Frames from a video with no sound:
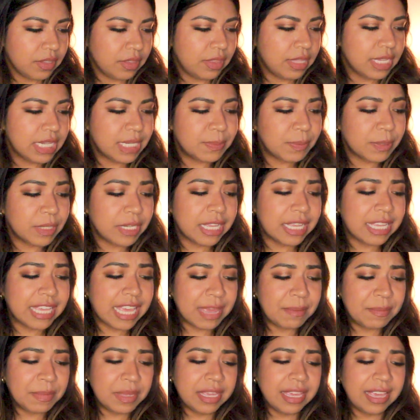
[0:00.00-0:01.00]
This book
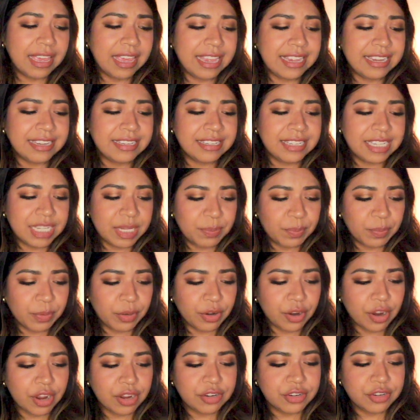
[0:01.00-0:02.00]
gave me a
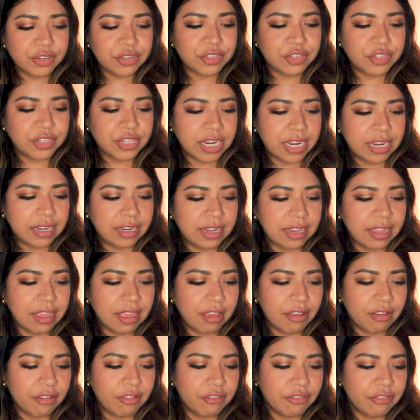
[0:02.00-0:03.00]
deeper understanding
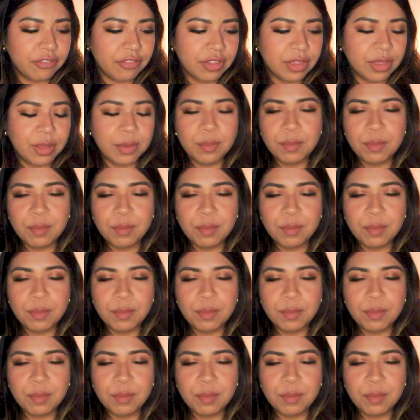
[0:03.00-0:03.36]
of